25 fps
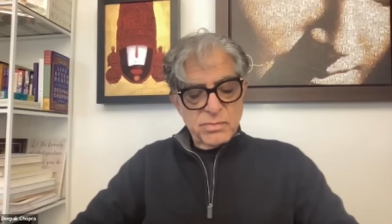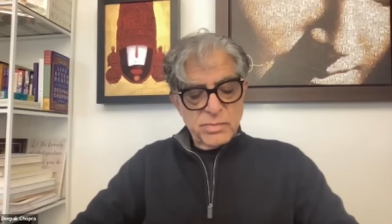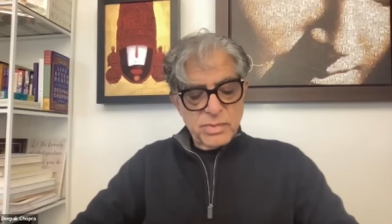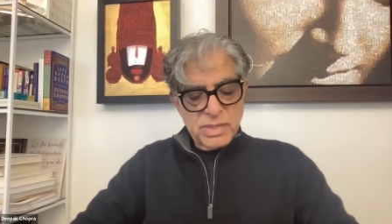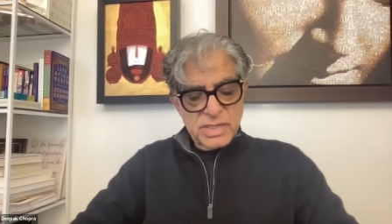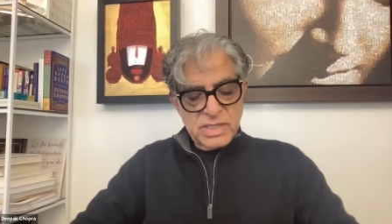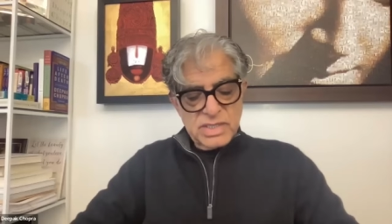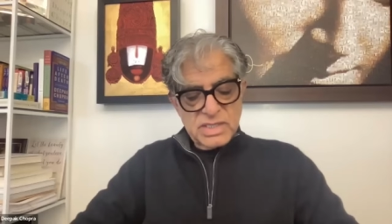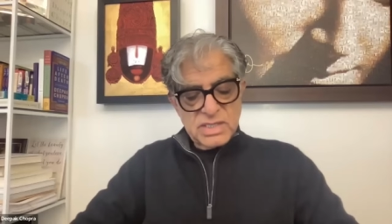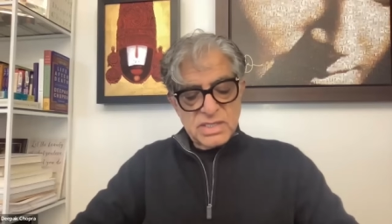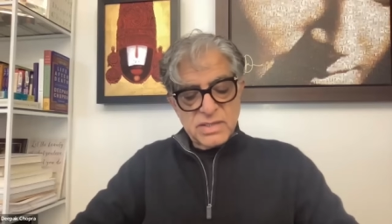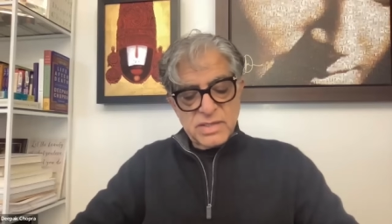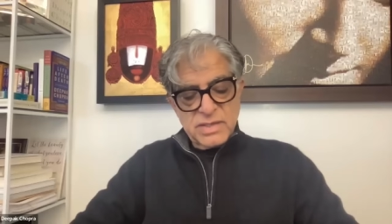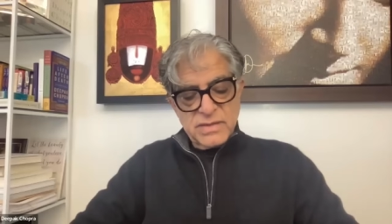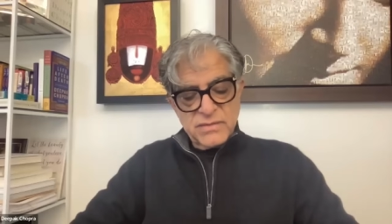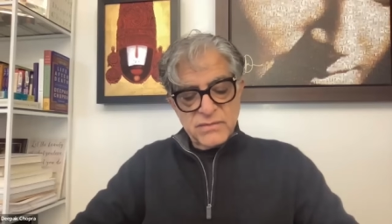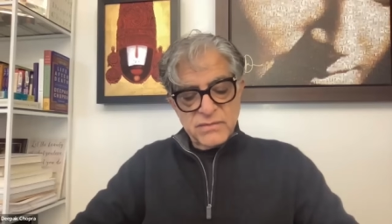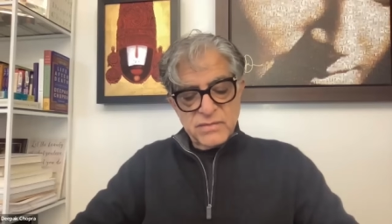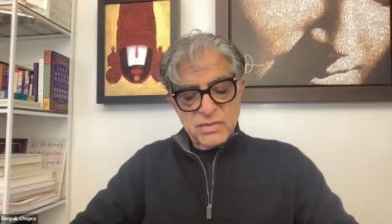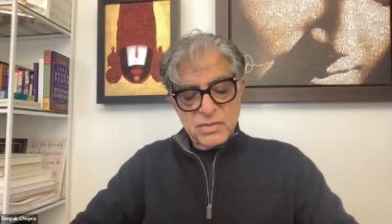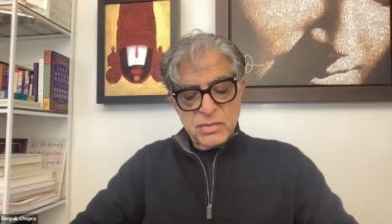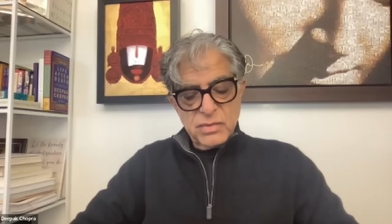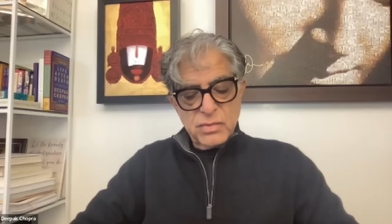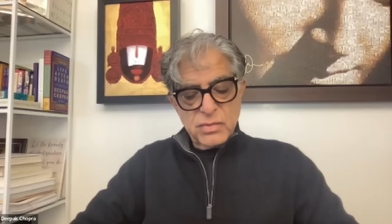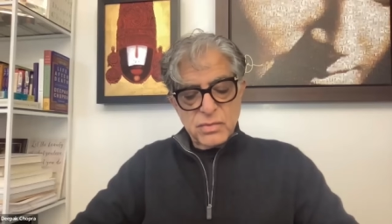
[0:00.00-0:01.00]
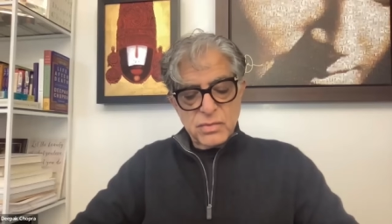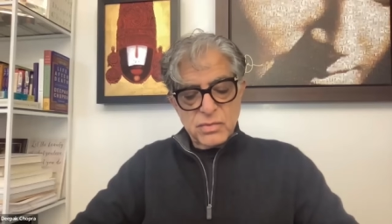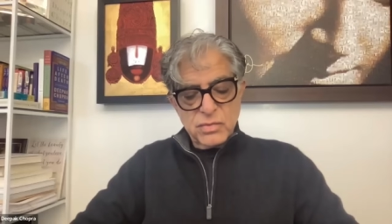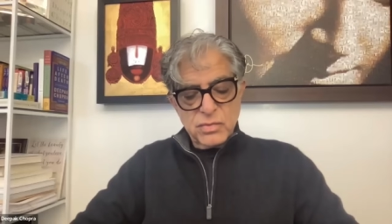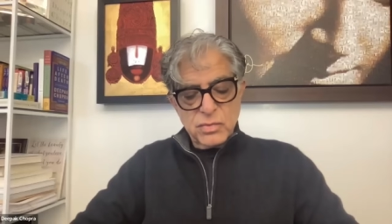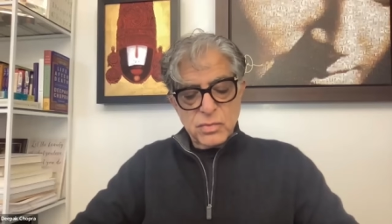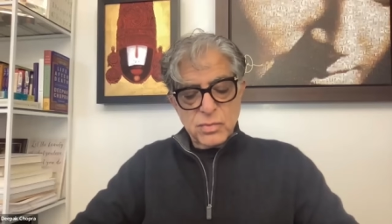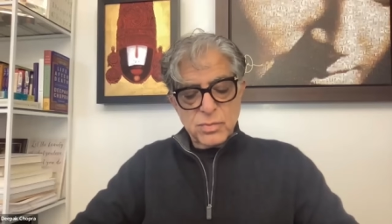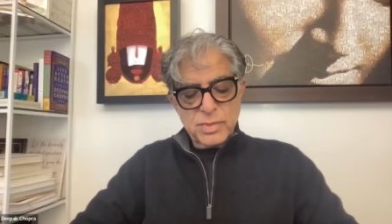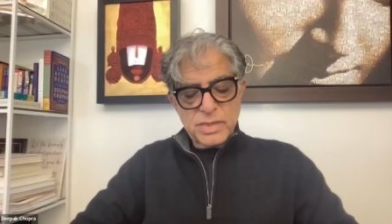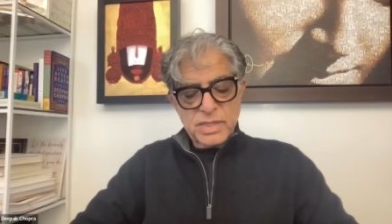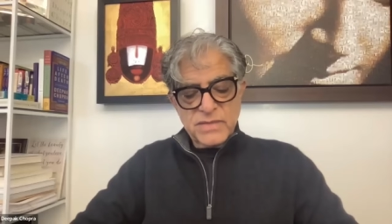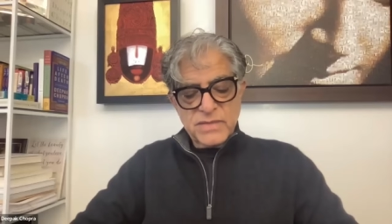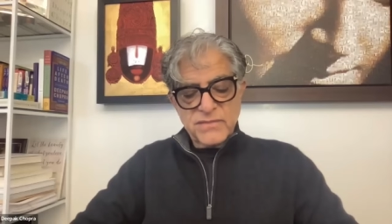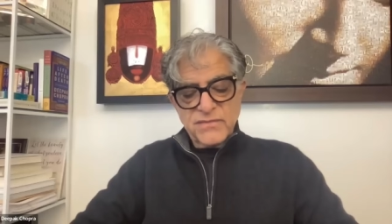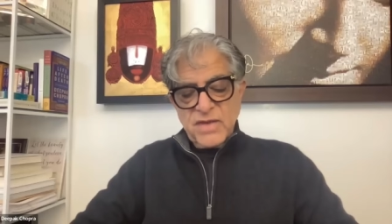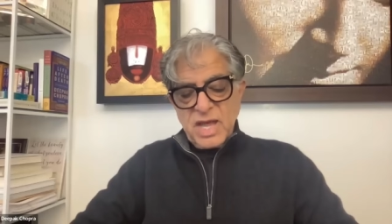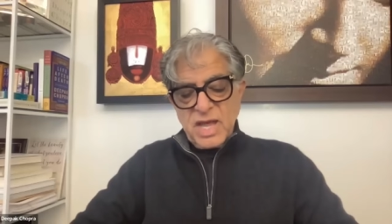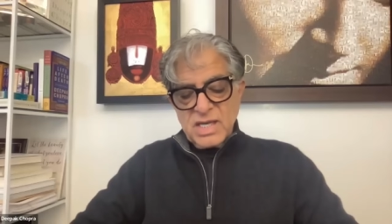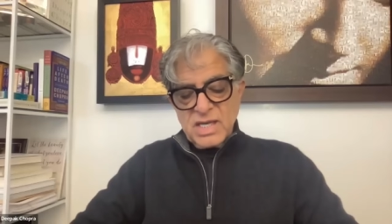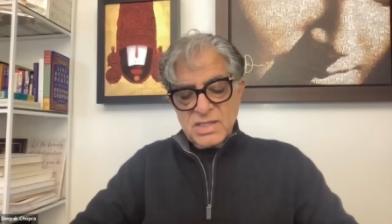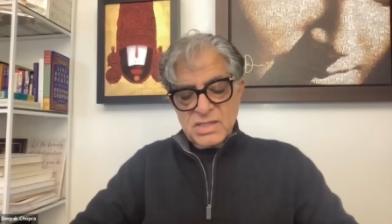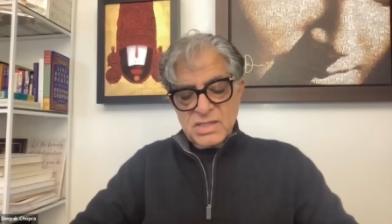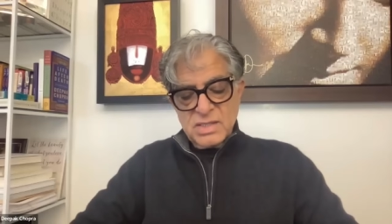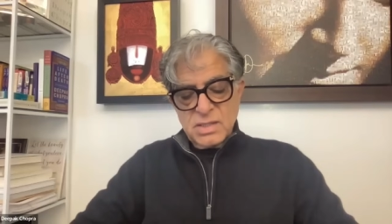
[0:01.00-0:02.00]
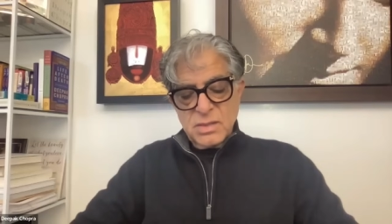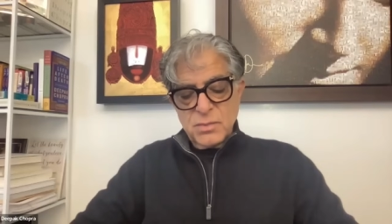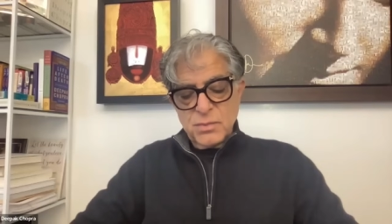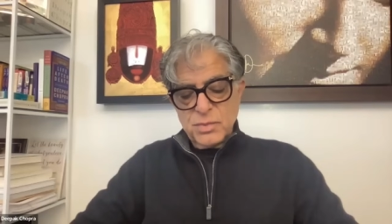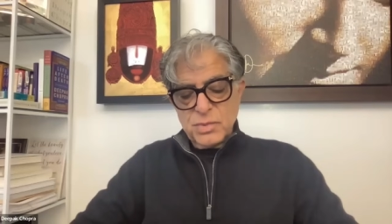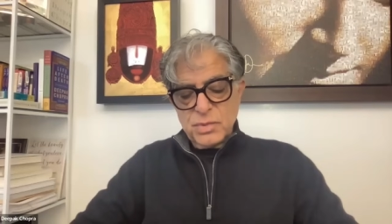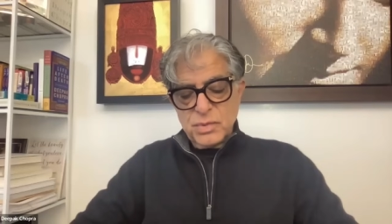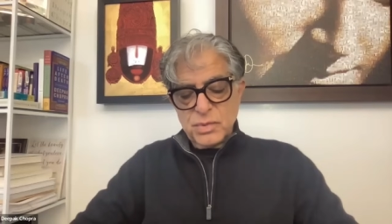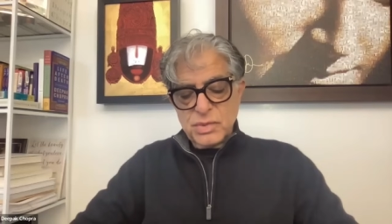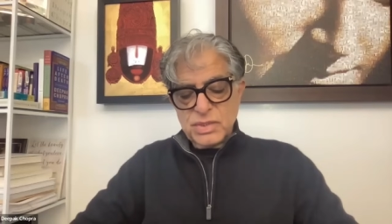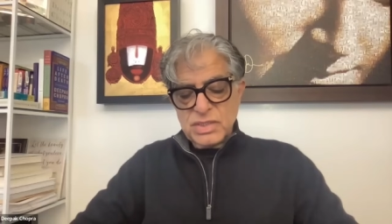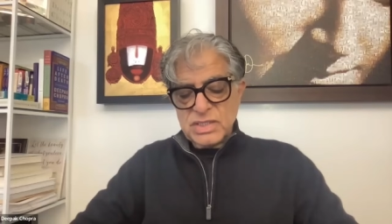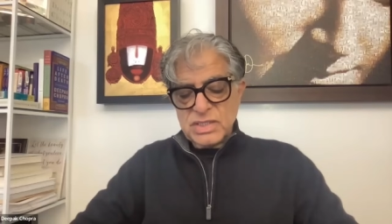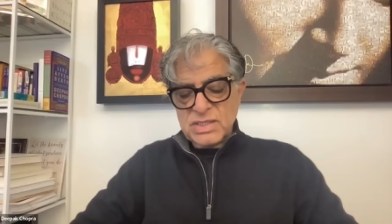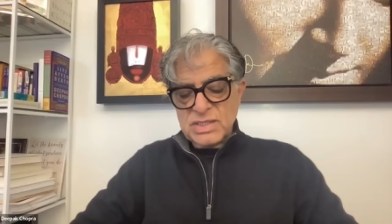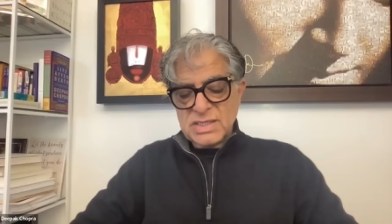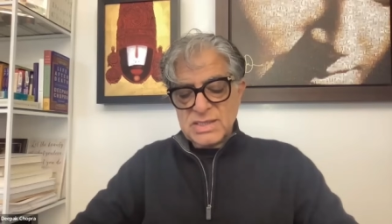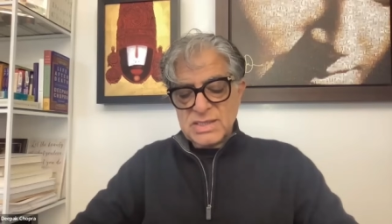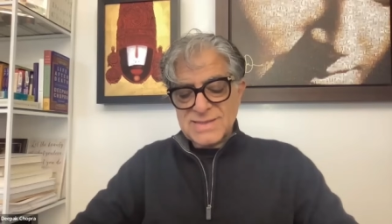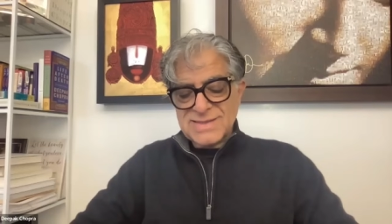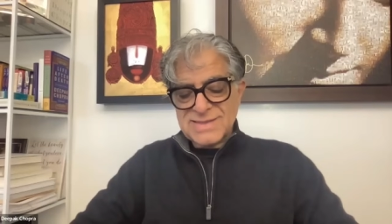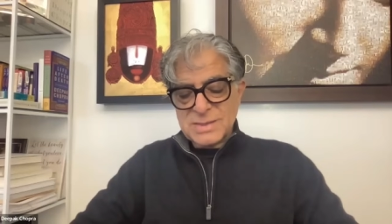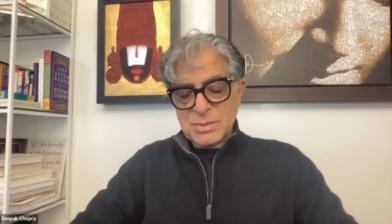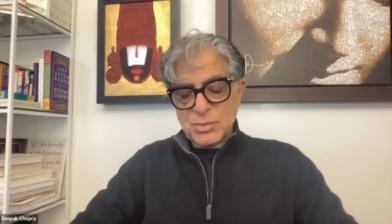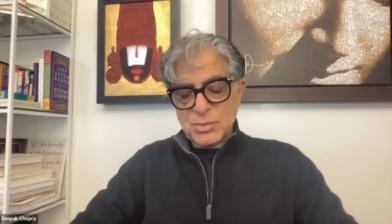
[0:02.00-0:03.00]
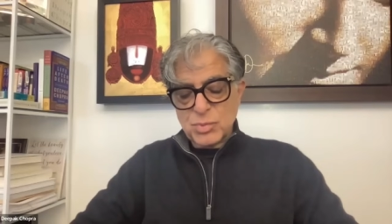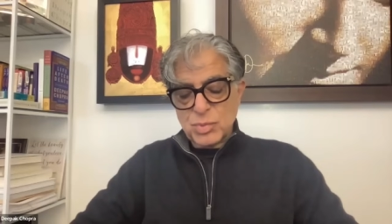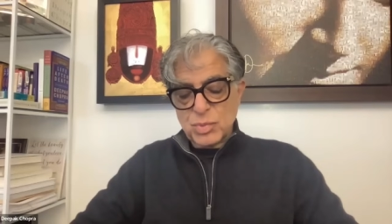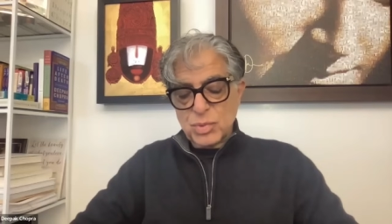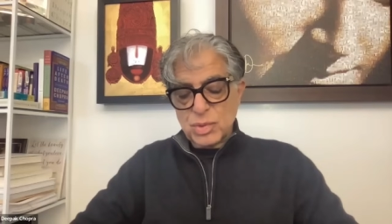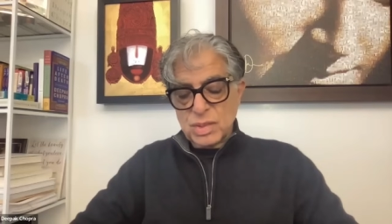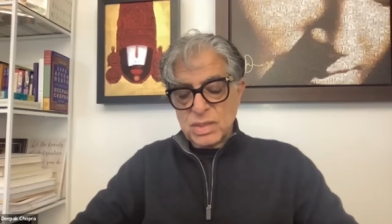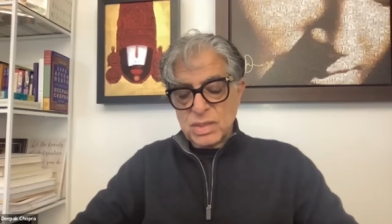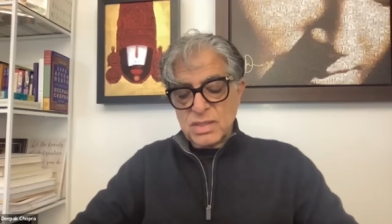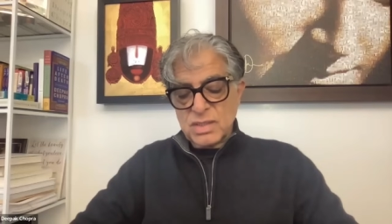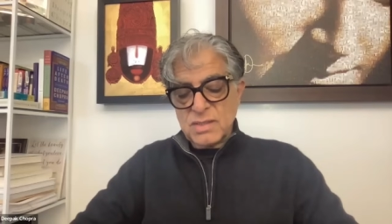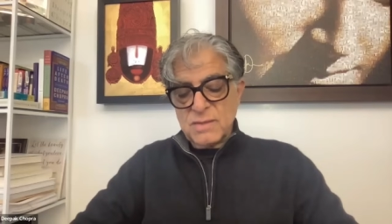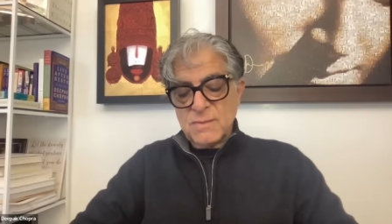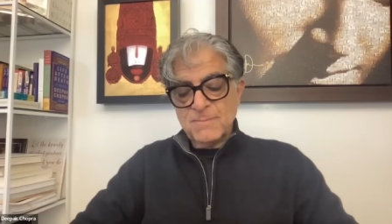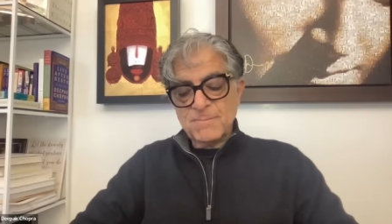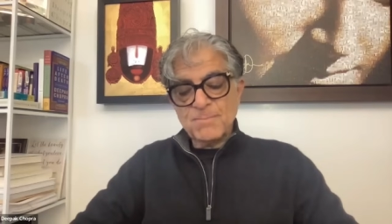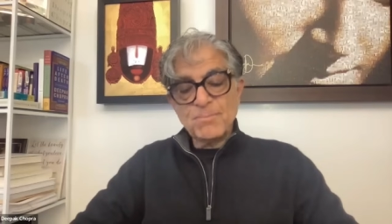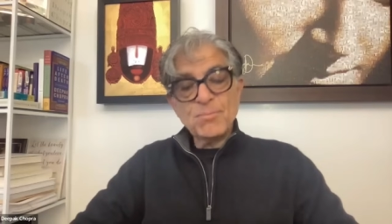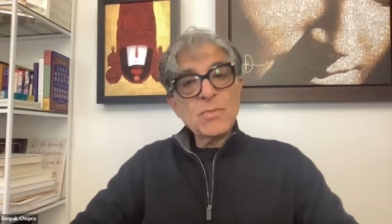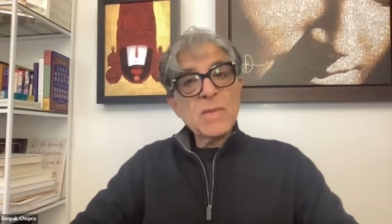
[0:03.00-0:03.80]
brain-derived neurotrophic factor, a protein that is important